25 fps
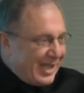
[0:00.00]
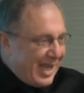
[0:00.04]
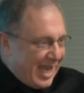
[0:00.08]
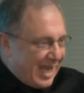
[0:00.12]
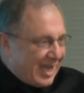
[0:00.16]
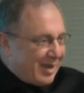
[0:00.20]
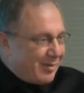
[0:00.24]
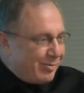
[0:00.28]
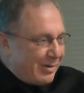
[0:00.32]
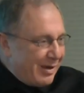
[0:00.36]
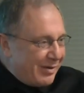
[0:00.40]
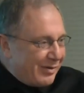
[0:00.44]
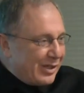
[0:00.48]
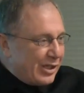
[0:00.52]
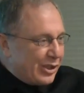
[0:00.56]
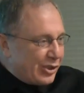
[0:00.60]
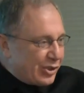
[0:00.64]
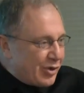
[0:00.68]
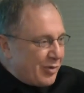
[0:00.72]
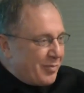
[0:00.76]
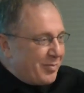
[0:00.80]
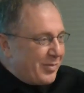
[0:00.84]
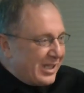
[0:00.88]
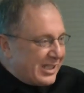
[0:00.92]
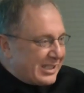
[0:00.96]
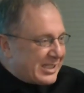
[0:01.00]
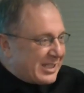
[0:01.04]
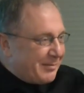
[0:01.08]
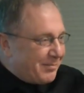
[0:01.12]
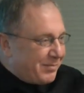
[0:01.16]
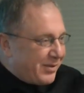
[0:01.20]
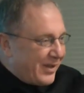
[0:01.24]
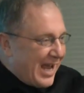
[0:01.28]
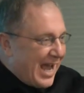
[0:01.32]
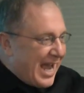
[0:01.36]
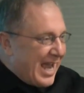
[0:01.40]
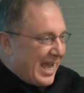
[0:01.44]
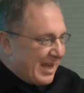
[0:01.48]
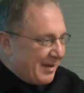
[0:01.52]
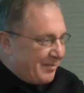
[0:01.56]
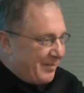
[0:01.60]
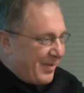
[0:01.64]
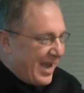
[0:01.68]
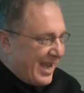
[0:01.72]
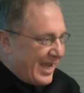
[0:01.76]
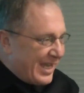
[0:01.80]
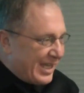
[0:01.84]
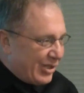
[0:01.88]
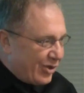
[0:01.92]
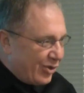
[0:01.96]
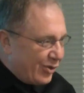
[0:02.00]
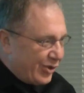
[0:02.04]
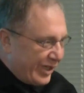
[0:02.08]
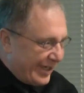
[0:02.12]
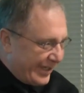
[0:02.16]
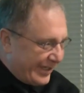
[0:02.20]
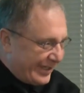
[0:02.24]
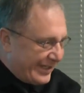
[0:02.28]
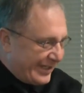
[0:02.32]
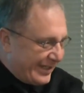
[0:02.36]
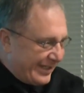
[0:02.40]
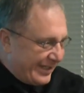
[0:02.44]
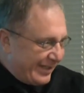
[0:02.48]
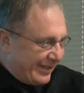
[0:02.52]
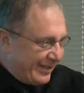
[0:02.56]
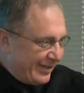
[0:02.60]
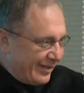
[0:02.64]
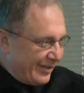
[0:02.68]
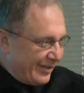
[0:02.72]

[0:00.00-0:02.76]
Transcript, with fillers: equivalent to multiplying by a unit.